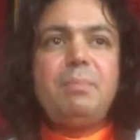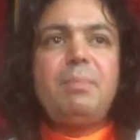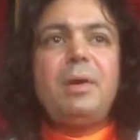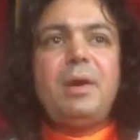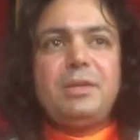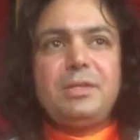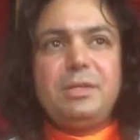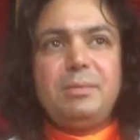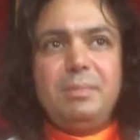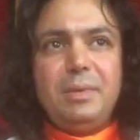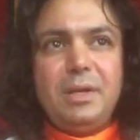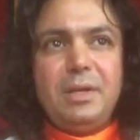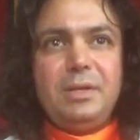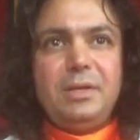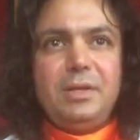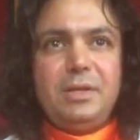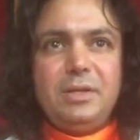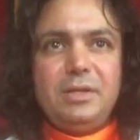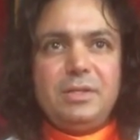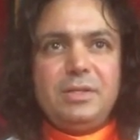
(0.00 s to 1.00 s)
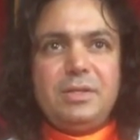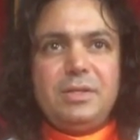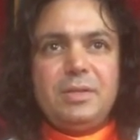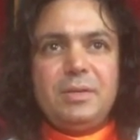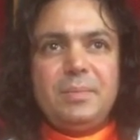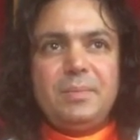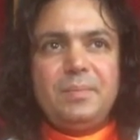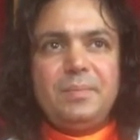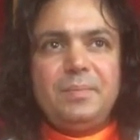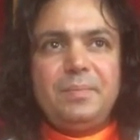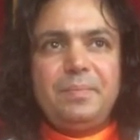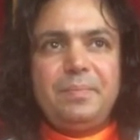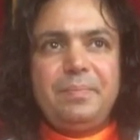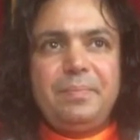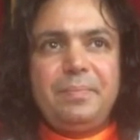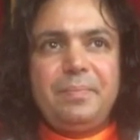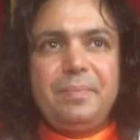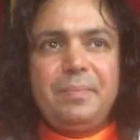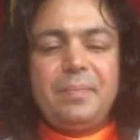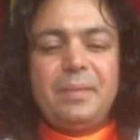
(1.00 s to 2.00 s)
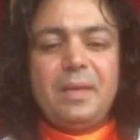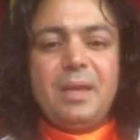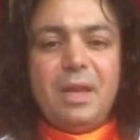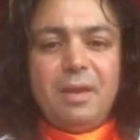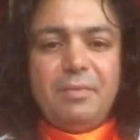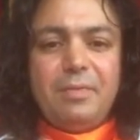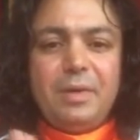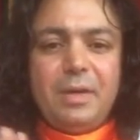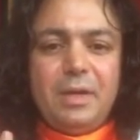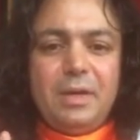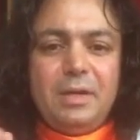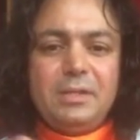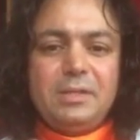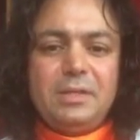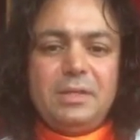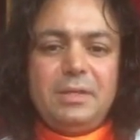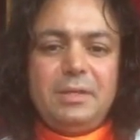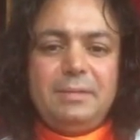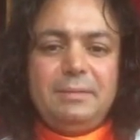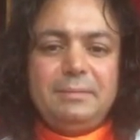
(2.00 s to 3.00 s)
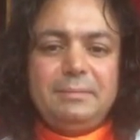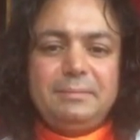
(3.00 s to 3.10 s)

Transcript: possibilities, effortlessly.